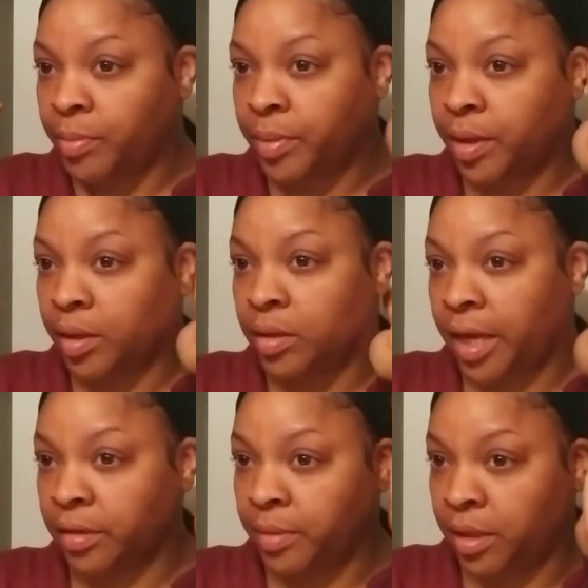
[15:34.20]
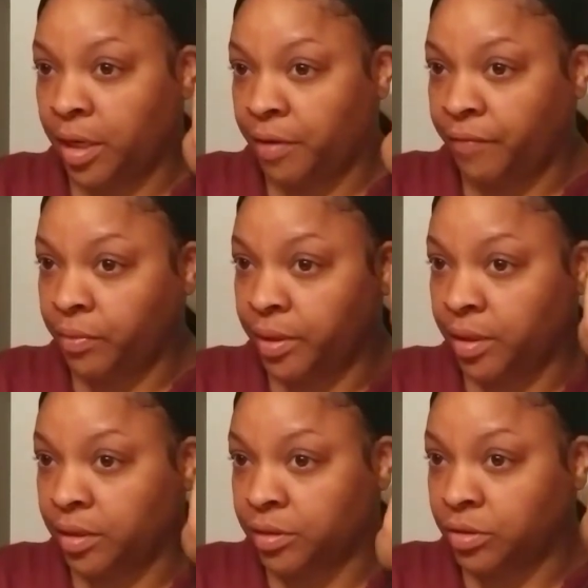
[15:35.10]
But you have to be careful with
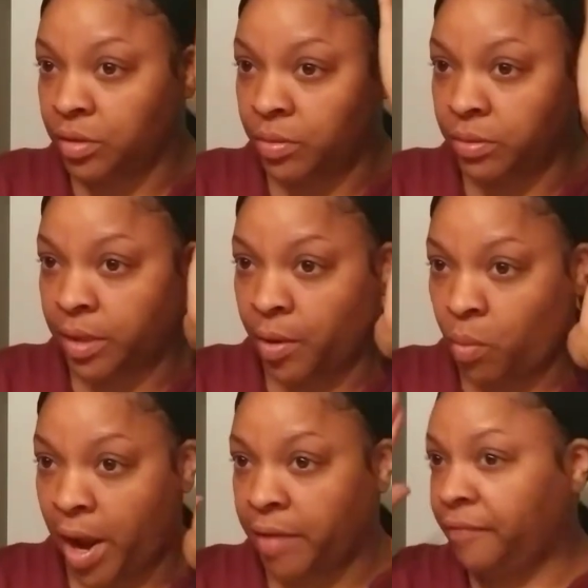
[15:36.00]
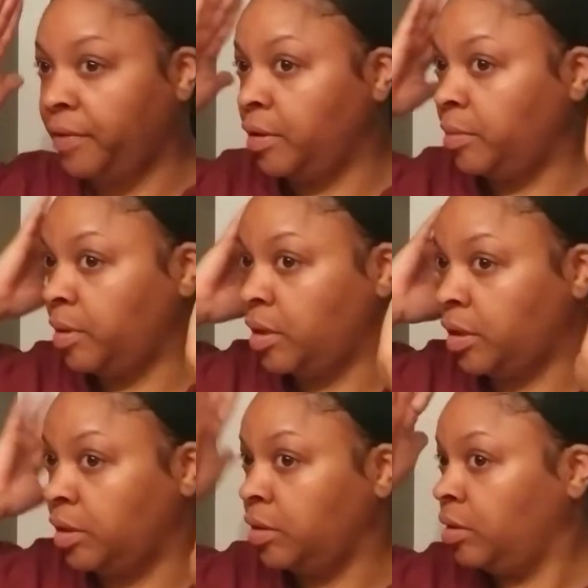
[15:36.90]
it because you don't want that white film
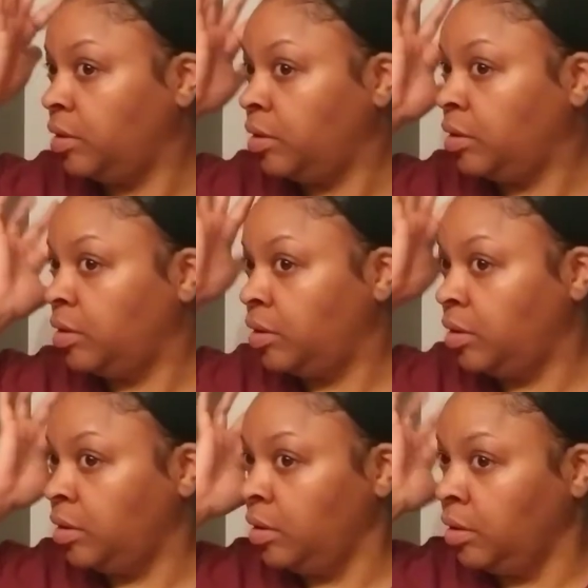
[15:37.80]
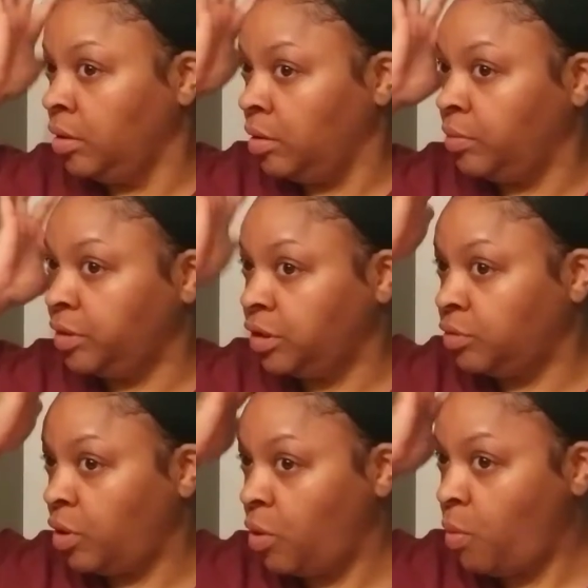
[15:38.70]
on it, which
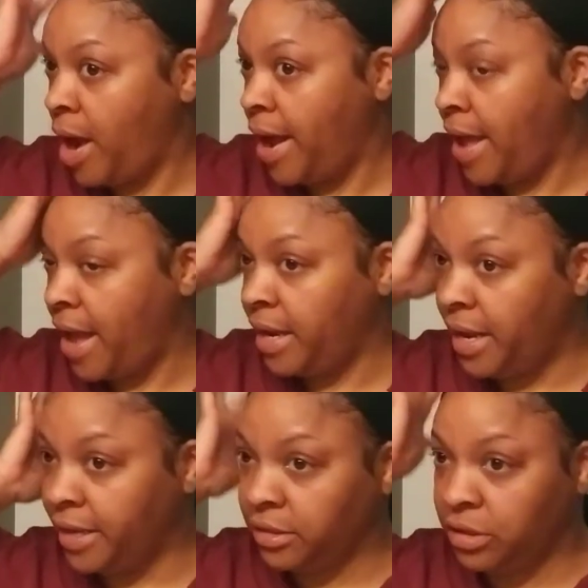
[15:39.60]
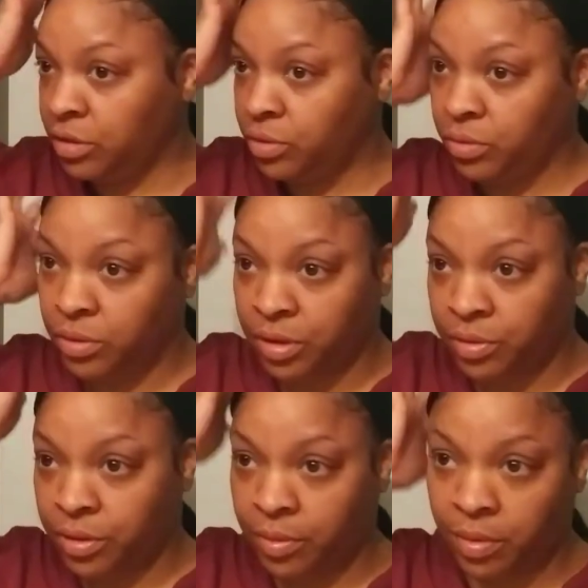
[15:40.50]
is why I like to use
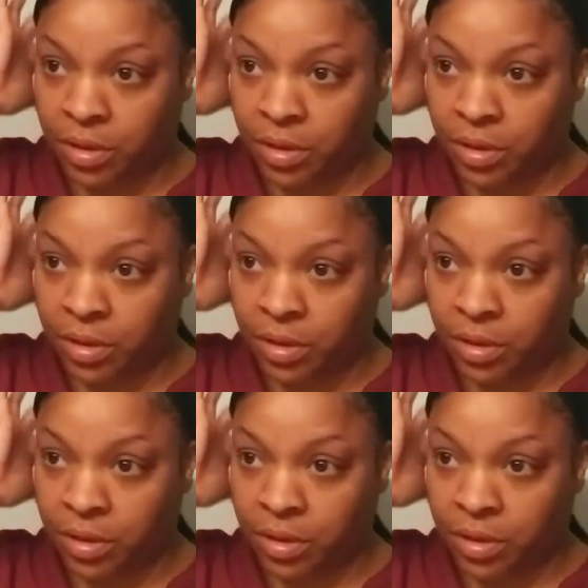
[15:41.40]
the